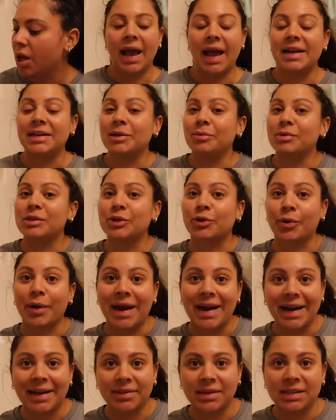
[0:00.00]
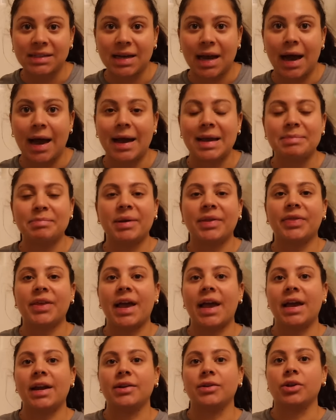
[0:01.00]
And it was great at the time, but
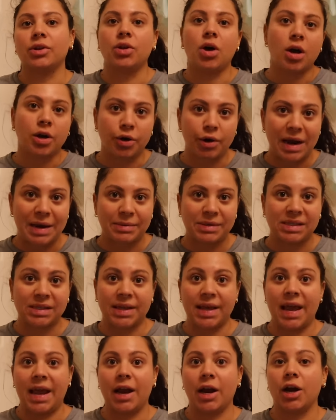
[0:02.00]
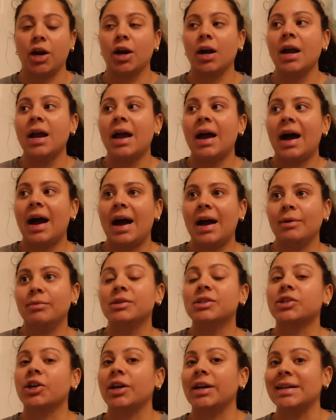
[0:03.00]
then the longer I was there, I
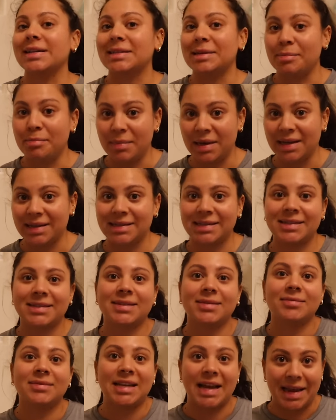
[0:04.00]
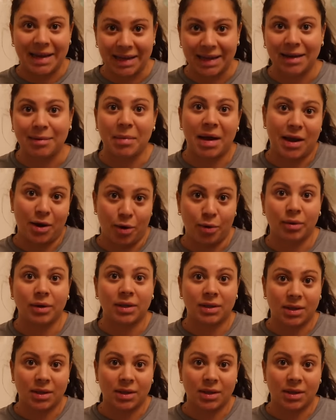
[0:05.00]
was starting to miss taking my own